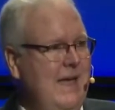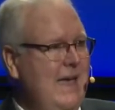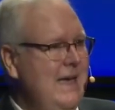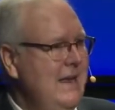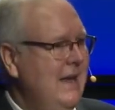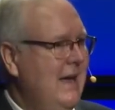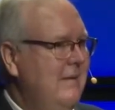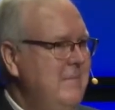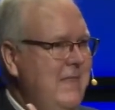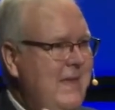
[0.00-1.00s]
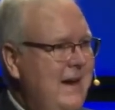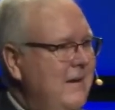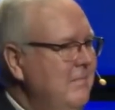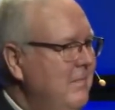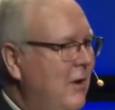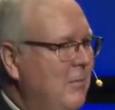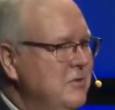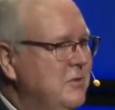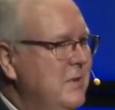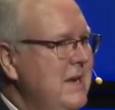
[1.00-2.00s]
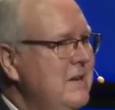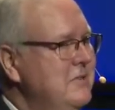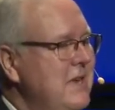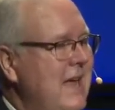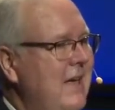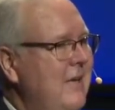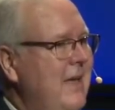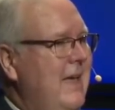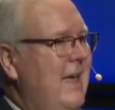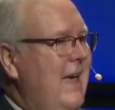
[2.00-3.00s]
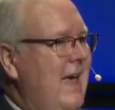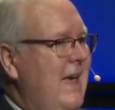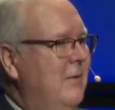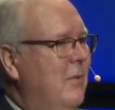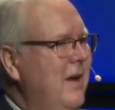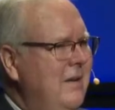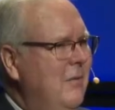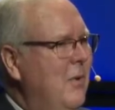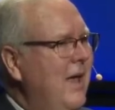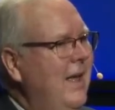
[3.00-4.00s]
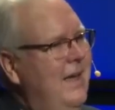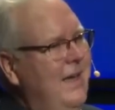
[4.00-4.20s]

And I've uh, been there almost three years now. And what, a, what